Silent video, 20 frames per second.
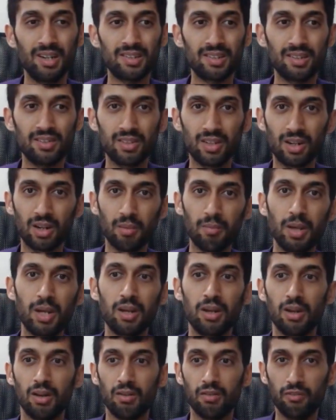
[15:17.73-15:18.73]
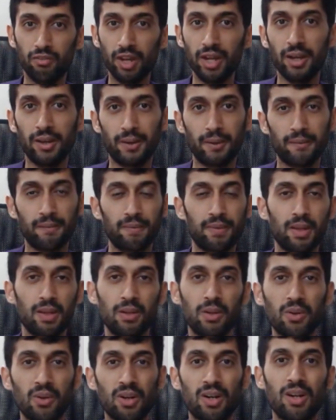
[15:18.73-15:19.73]
ladies and gentlemen, were
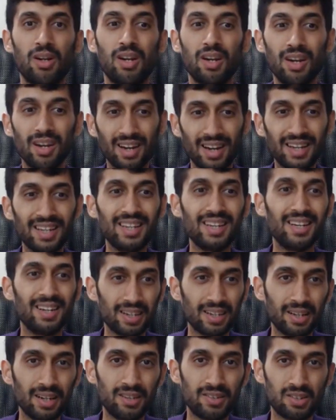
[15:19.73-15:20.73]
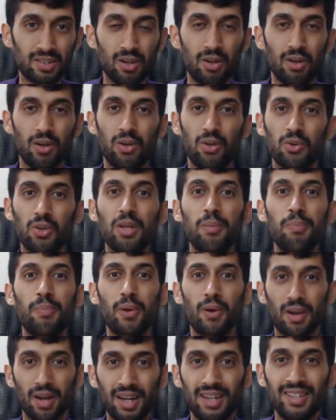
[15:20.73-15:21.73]
your 9 nuggets to
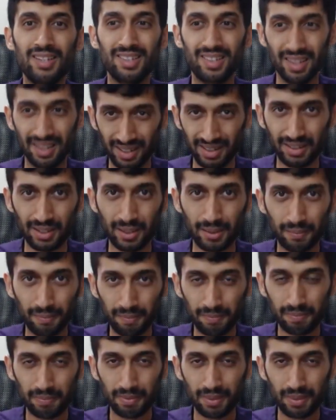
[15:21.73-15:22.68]
keep your eyes healthy.